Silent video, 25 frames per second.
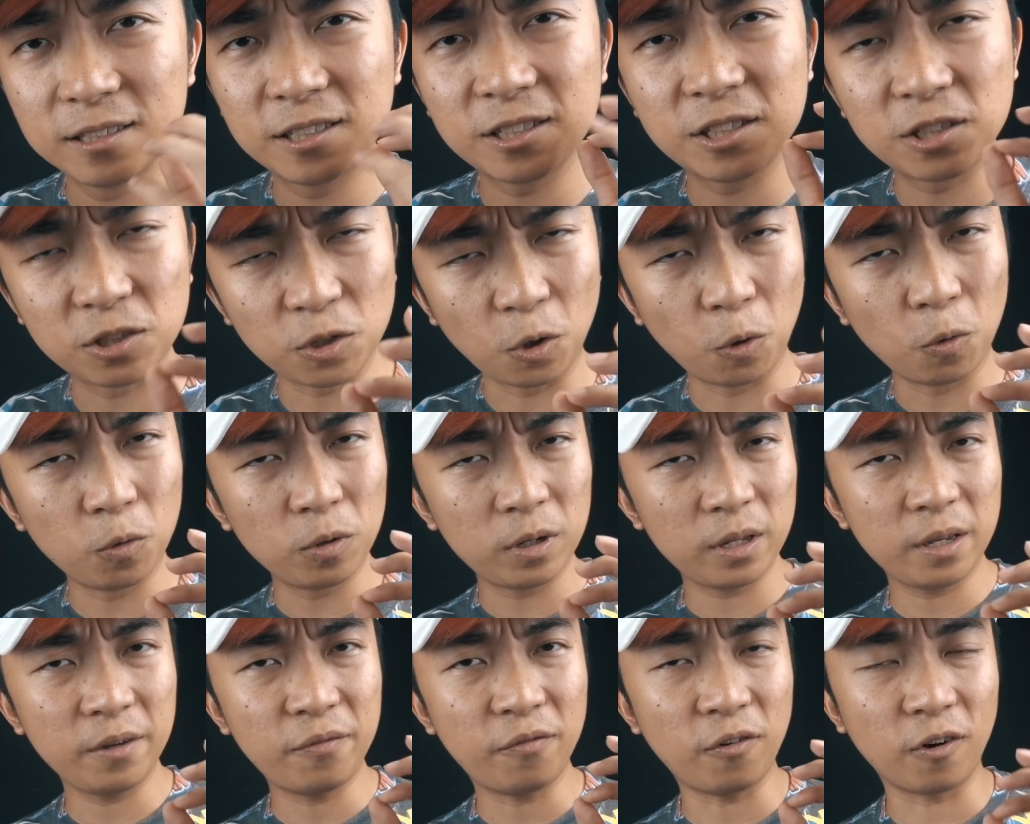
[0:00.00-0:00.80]

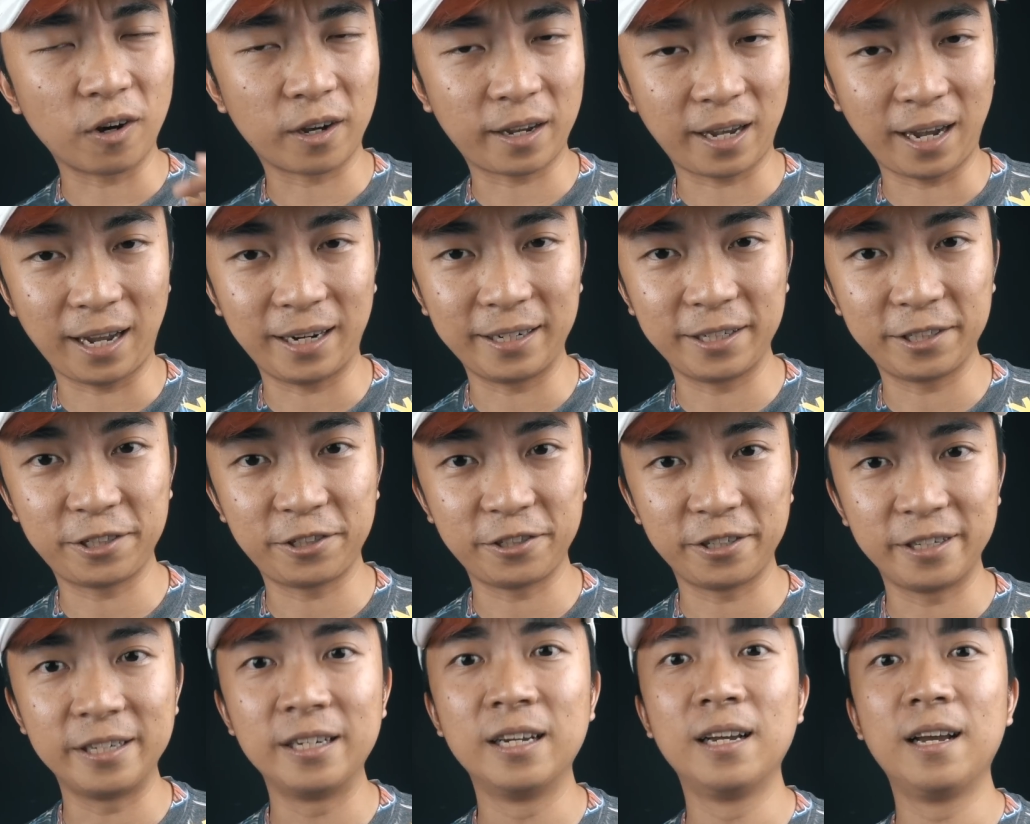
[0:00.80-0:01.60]
solely for cardistry.